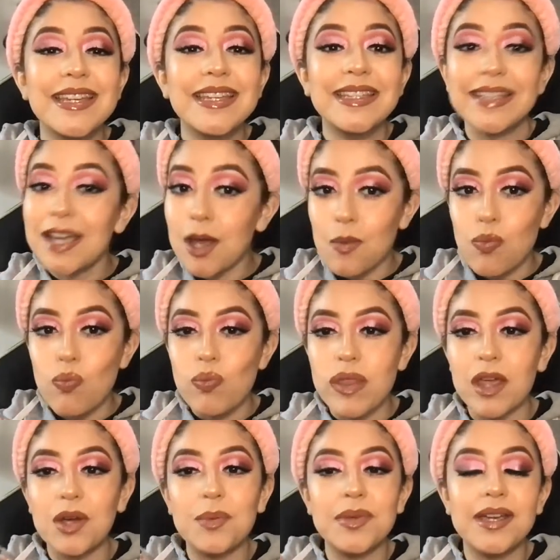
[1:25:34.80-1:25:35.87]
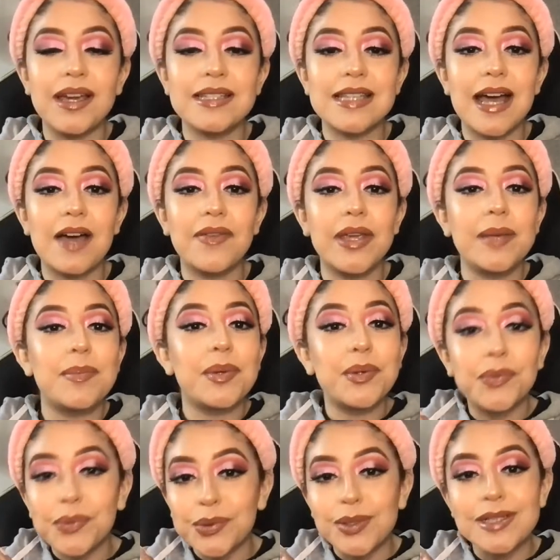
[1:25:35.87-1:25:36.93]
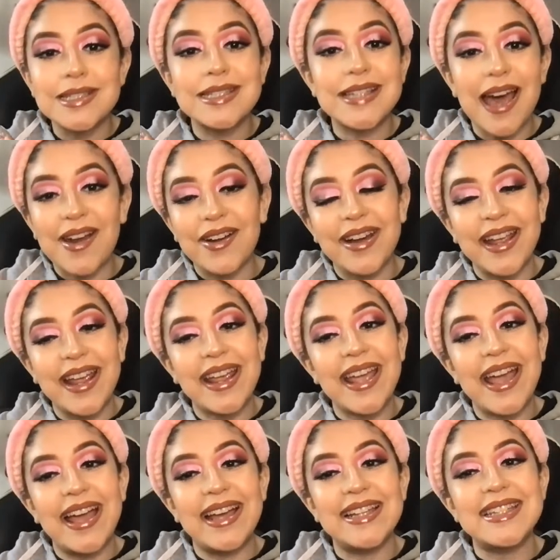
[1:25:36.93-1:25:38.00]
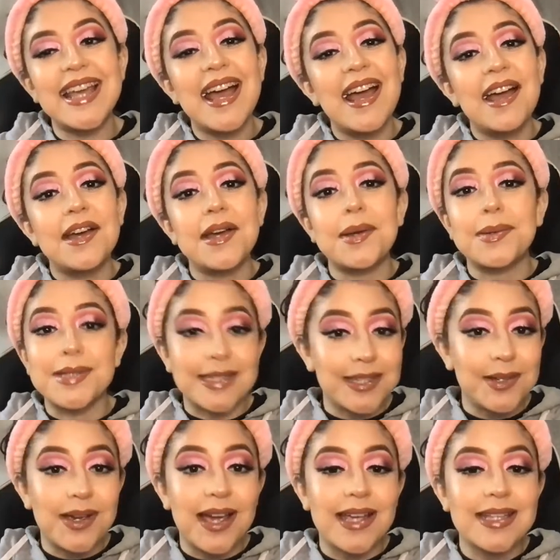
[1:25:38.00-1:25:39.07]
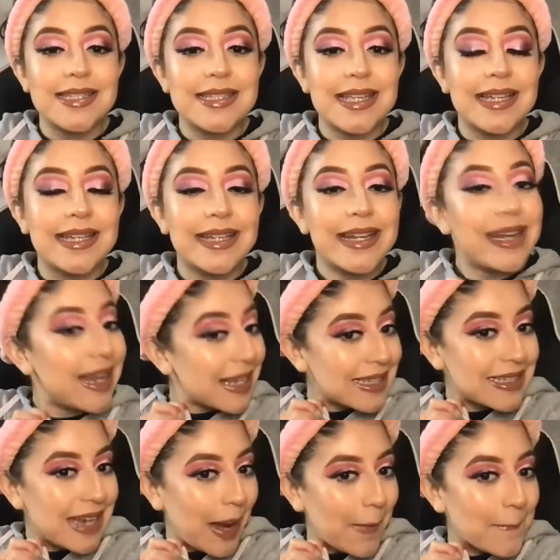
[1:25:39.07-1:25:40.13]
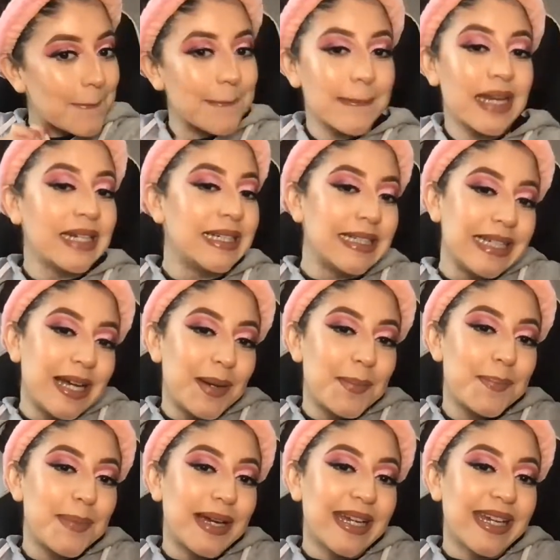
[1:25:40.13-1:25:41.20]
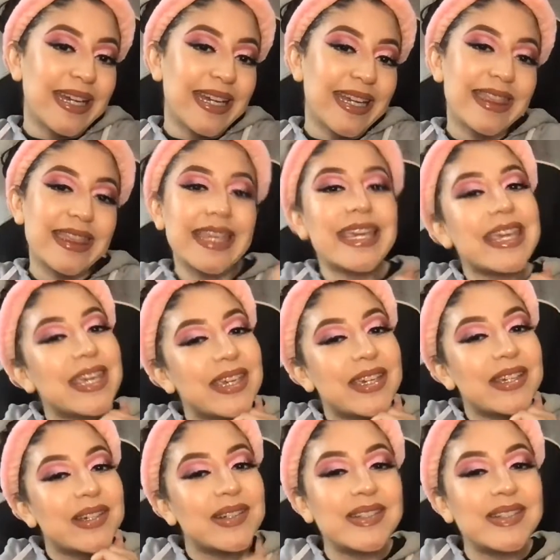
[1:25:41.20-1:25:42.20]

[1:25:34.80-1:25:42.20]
yeah, I hope you guys have a beautiful Saturday, and I will see you guys next time. Bye. Thank you.